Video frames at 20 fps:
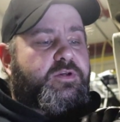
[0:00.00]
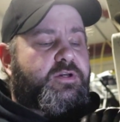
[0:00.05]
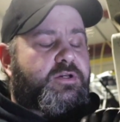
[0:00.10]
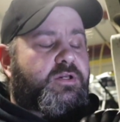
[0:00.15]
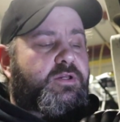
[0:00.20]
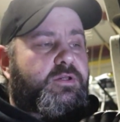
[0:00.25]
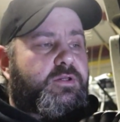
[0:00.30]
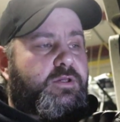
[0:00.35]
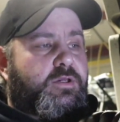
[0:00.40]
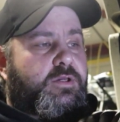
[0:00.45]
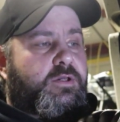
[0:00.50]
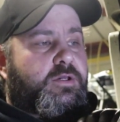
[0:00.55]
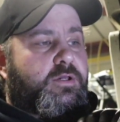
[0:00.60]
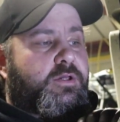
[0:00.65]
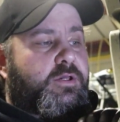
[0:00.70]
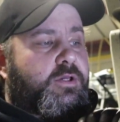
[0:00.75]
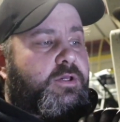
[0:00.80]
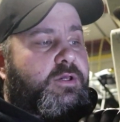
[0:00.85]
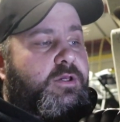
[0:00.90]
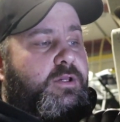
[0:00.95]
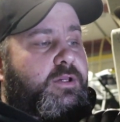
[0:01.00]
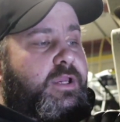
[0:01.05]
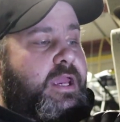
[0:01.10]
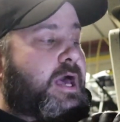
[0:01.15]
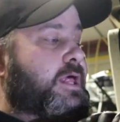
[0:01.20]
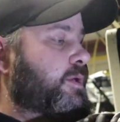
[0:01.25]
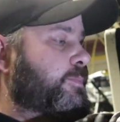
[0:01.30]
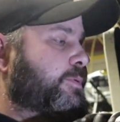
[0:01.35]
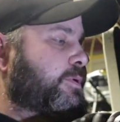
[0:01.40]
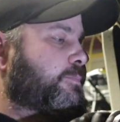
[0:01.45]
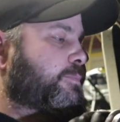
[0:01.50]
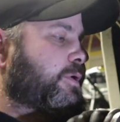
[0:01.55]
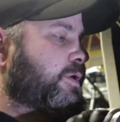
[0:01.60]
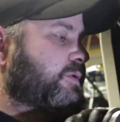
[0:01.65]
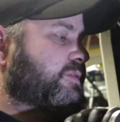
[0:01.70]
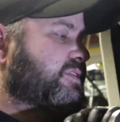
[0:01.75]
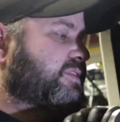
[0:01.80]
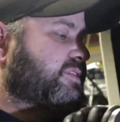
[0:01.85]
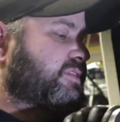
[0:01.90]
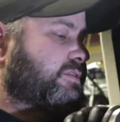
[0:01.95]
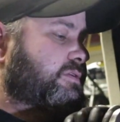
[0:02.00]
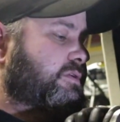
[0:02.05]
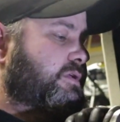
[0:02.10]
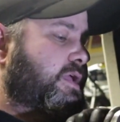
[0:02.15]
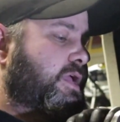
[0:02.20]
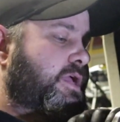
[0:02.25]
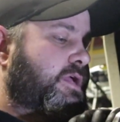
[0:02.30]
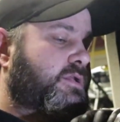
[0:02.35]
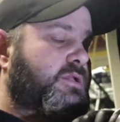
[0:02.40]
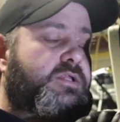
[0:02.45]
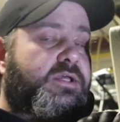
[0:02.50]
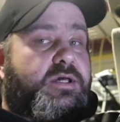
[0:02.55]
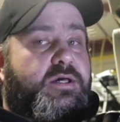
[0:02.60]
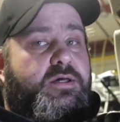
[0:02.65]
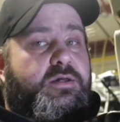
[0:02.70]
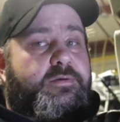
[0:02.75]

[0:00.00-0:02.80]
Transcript: the caliper bolts, and